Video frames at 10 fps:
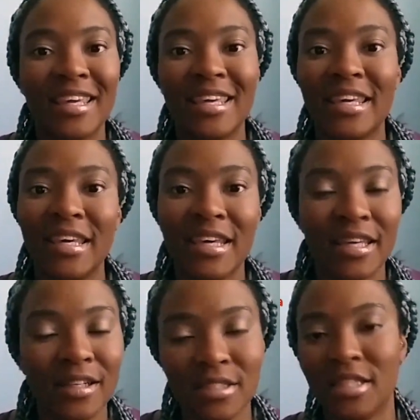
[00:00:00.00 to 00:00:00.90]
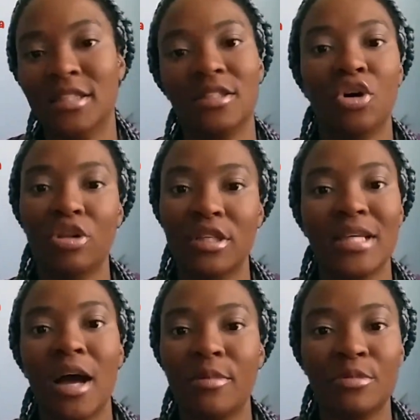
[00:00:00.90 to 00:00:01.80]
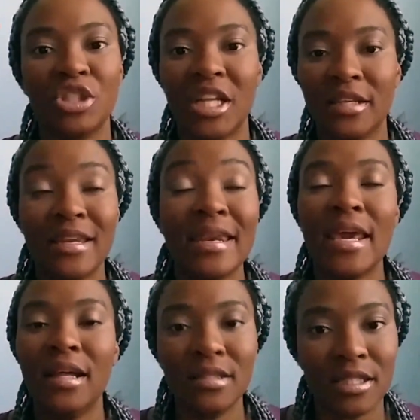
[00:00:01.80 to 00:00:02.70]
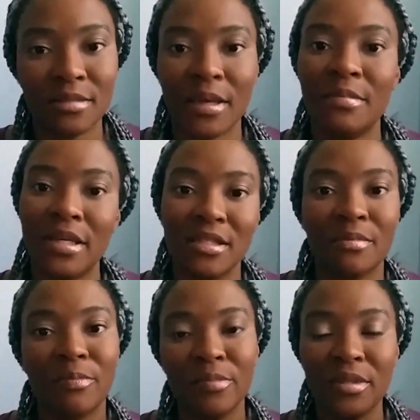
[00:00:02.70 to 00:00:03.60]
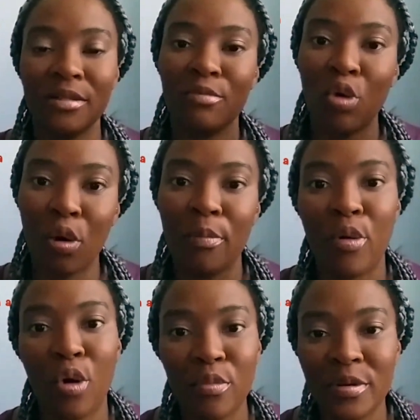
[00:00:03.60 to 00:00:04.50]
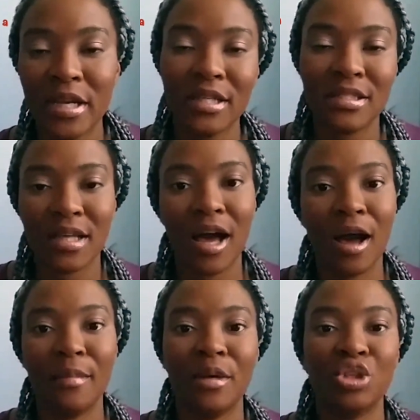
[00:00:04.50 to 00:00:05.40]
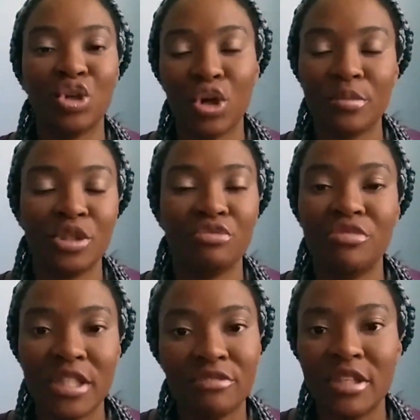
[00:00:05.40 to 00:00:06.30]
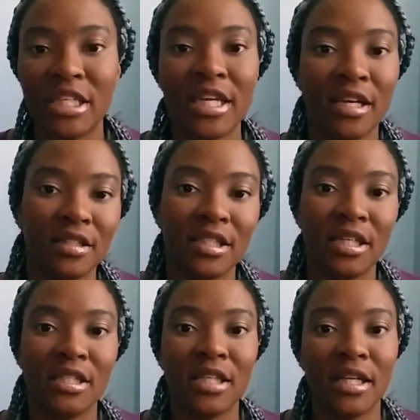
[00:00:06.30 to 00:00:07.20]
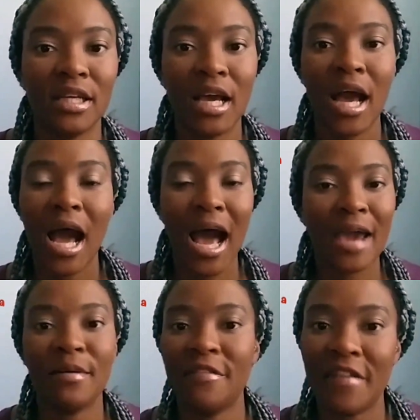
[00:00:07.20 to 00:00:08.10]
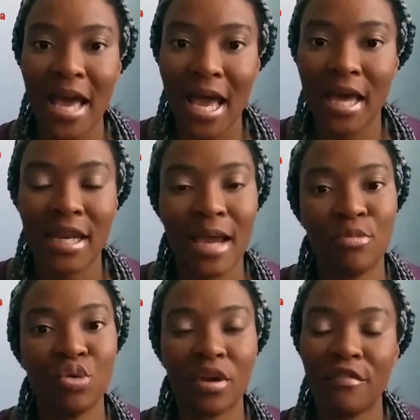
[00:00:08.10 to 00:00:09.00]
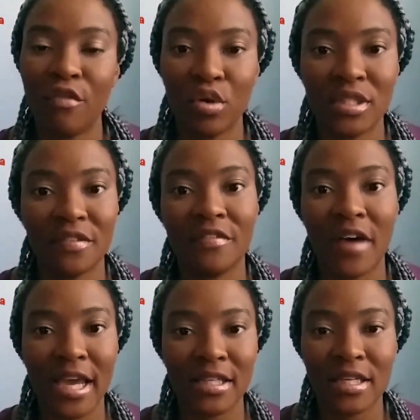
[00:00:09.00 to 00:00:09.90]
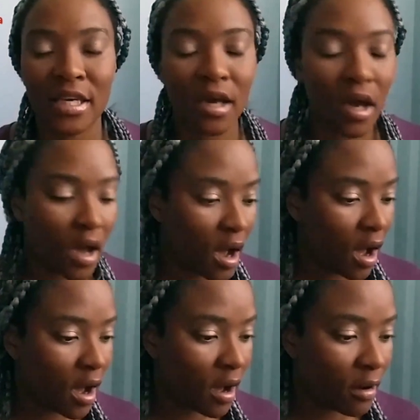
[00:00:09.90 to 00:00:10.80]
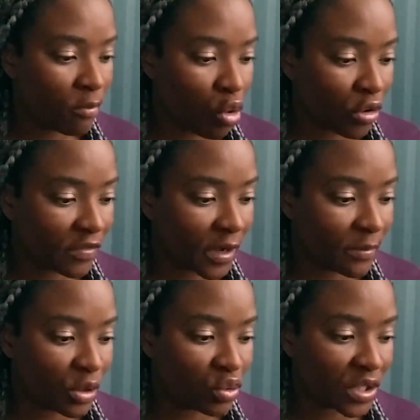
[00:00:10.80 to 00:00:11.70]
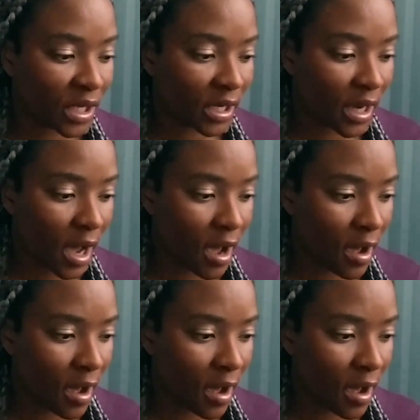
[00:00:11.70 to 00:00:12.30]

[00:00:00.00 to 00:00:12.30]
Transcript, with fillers: killed it on this album. She nailed it, maybe is a more appropriate term. She really nailed it, and I'm a fan. I'm looking forward to finding more of her music.